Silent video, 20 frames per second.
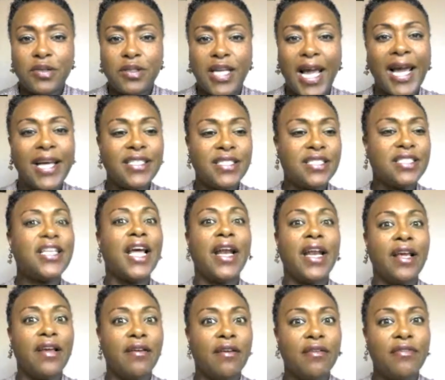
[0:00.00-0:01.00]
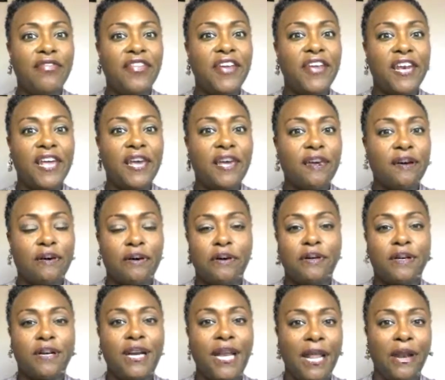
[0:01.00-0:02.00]
case study feeling
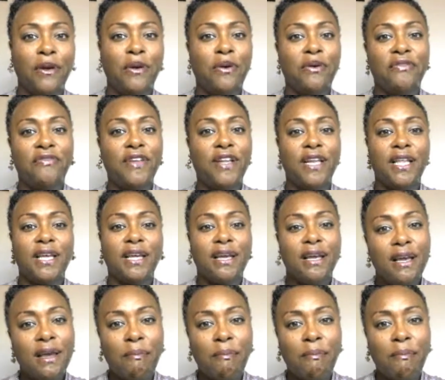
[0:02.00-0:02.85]
or clinical feeling.